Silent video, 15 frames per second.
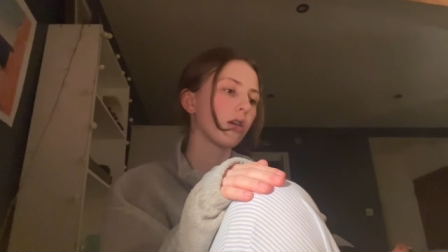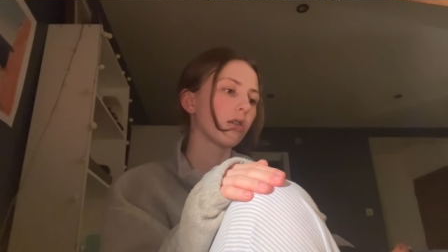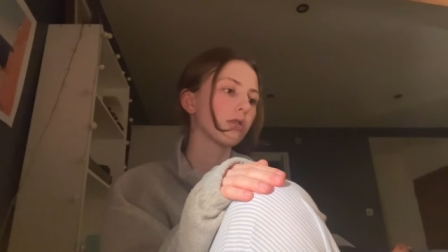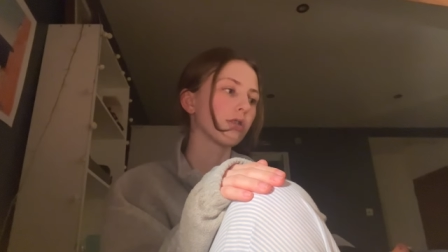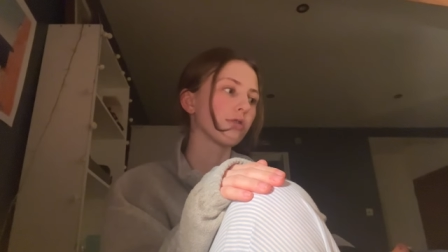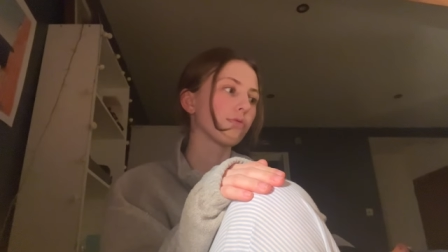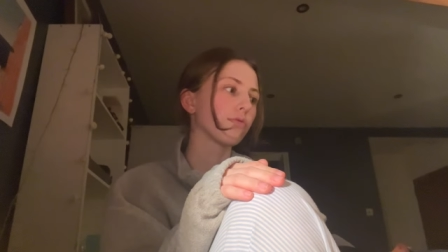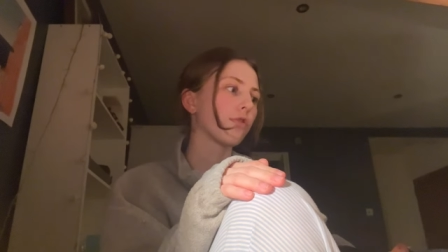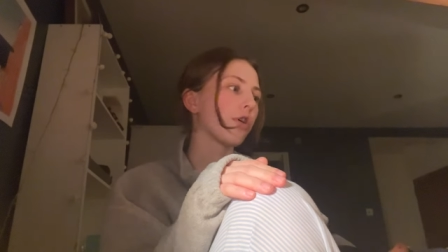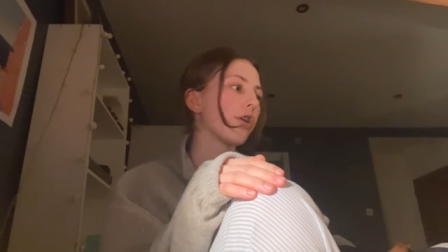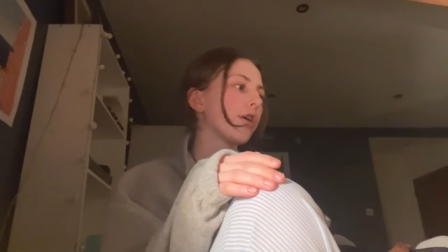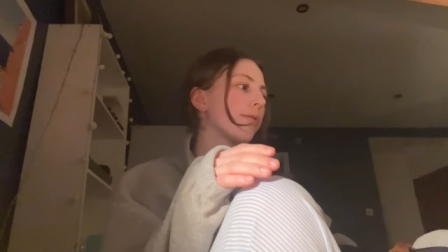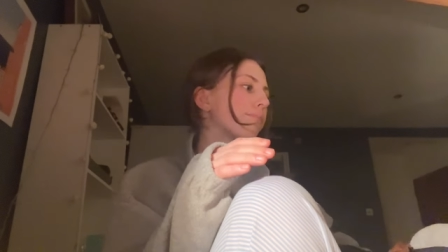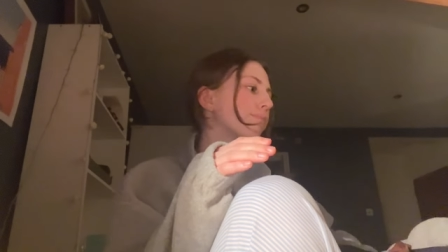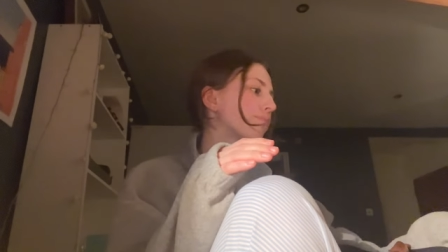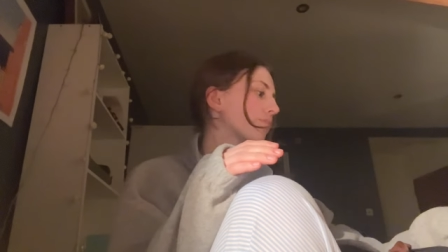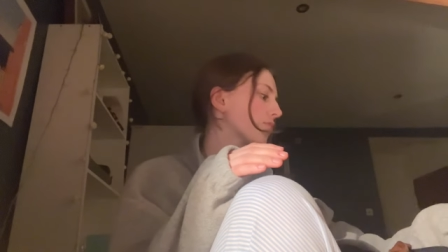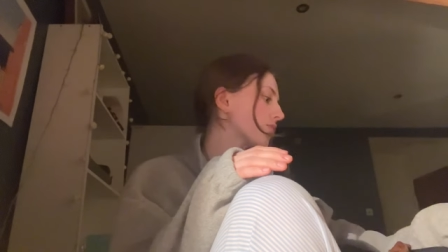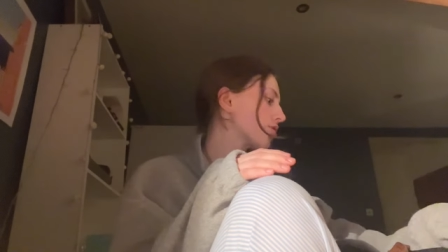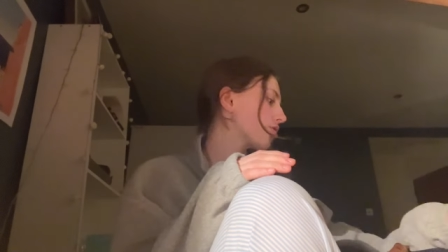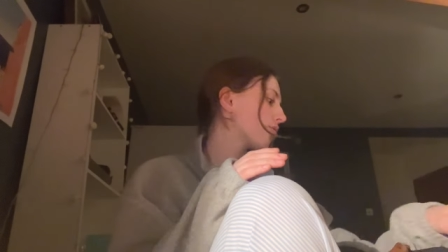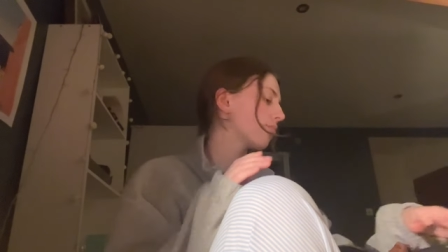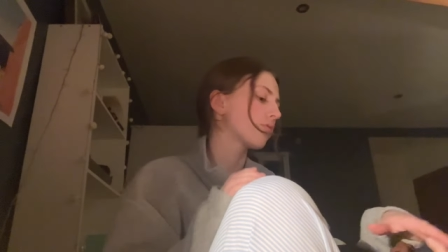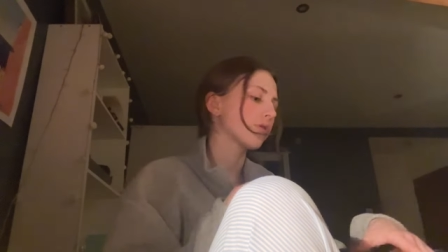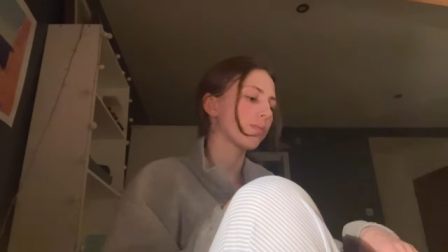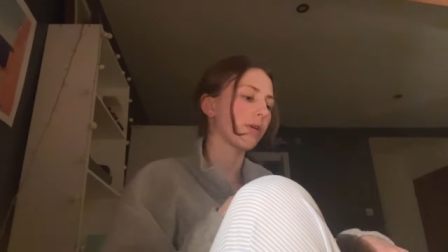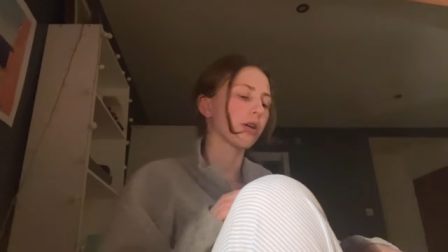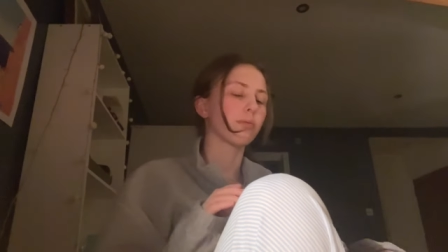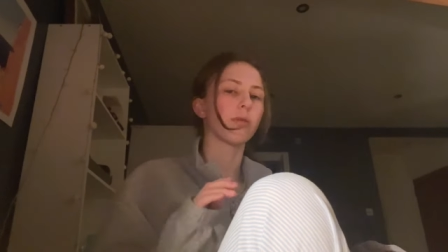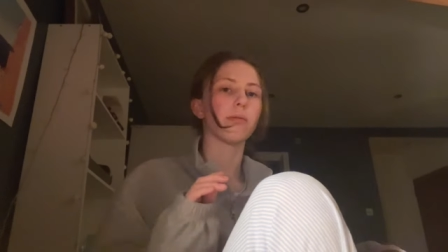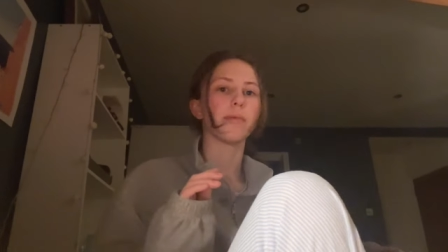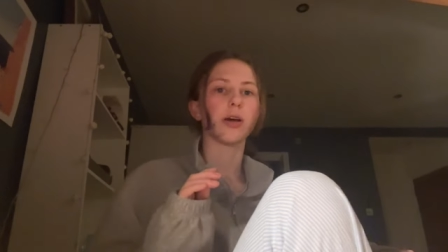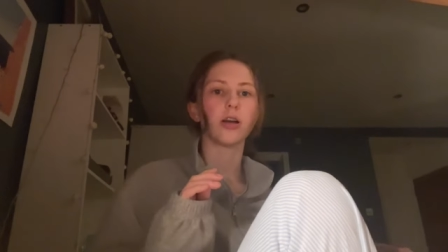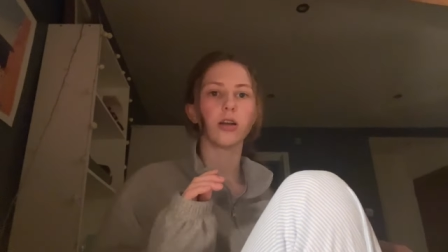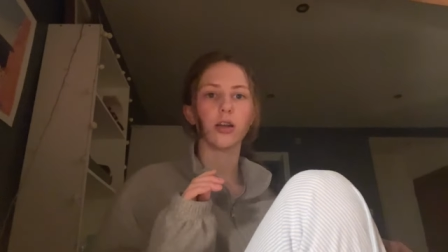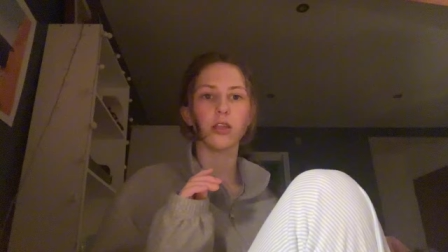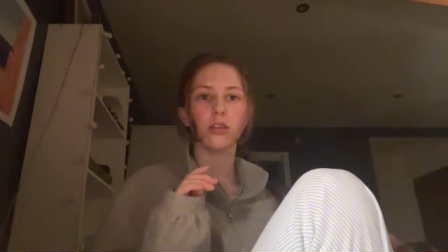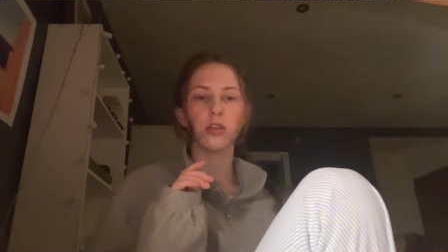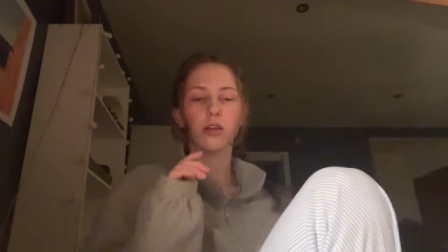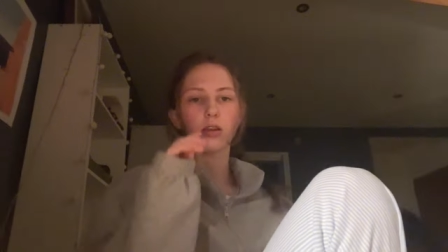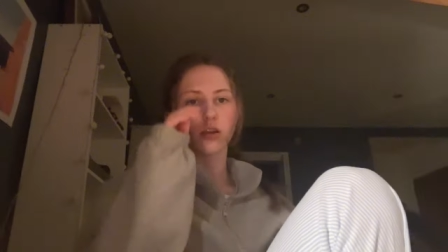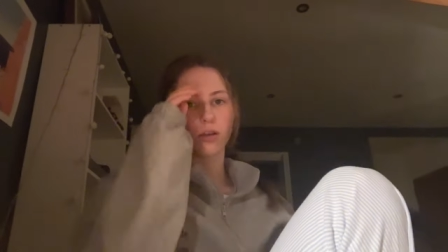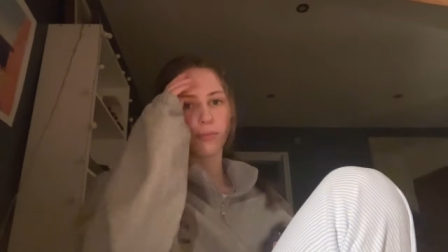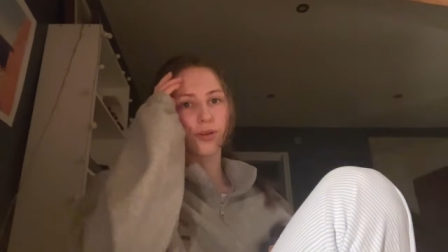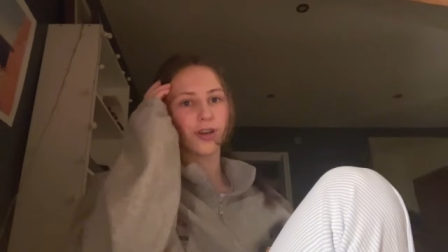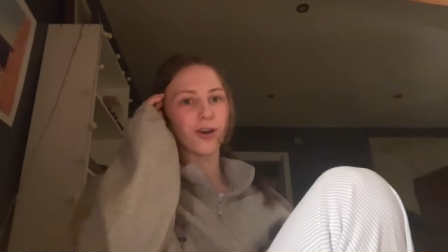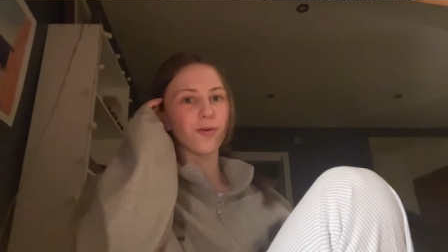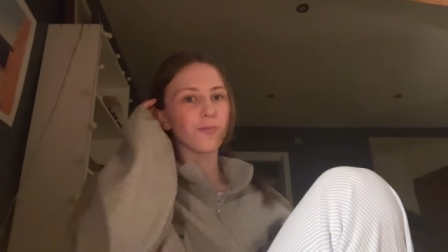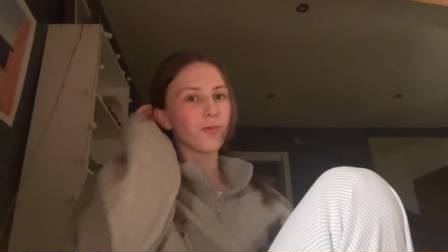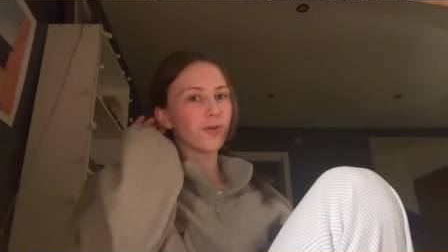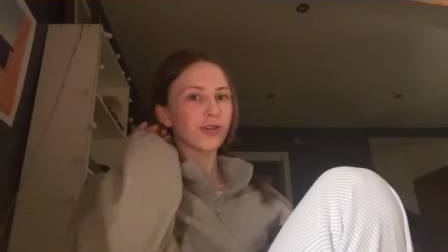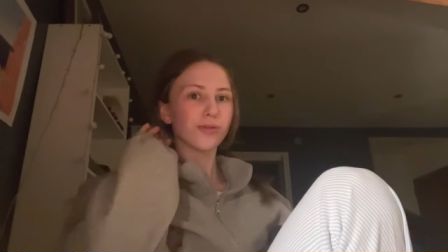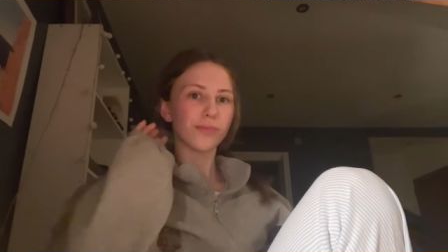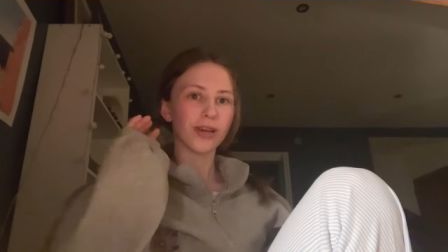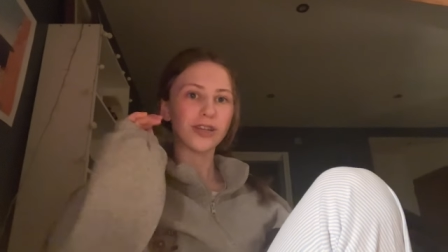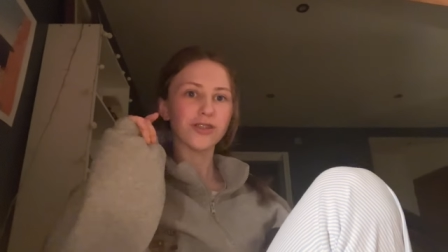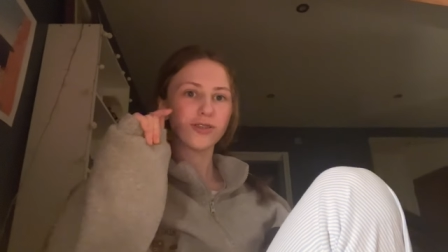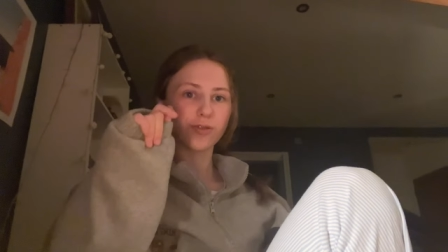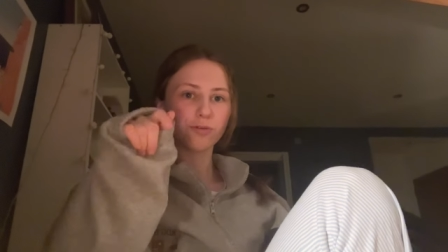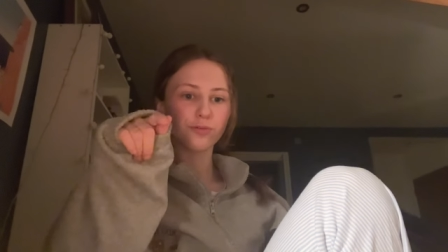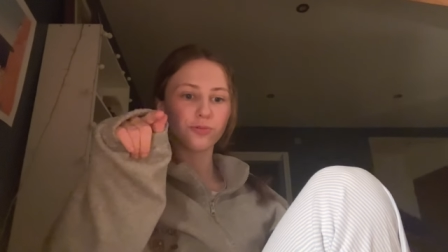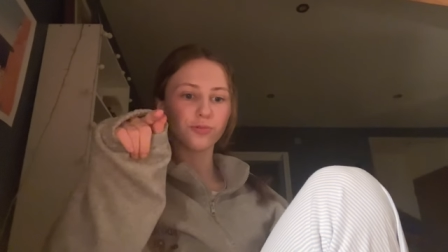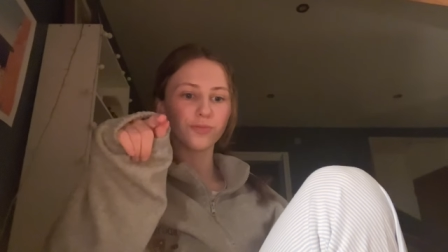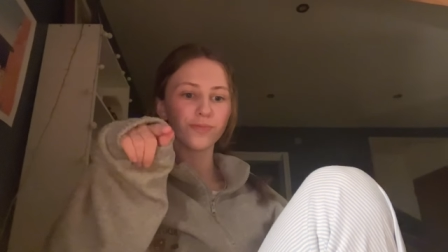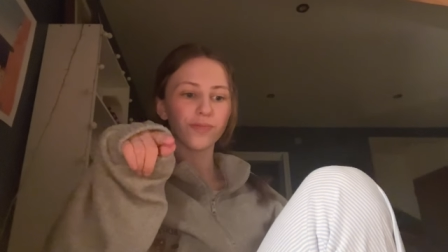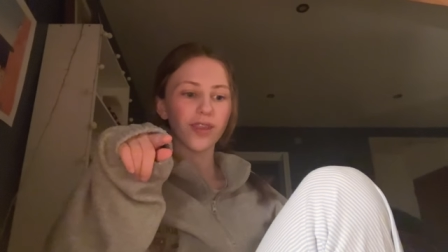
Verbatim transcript: So that's on Friday. So I'm just packing my bag and then I'm gonna watch Maxton Hall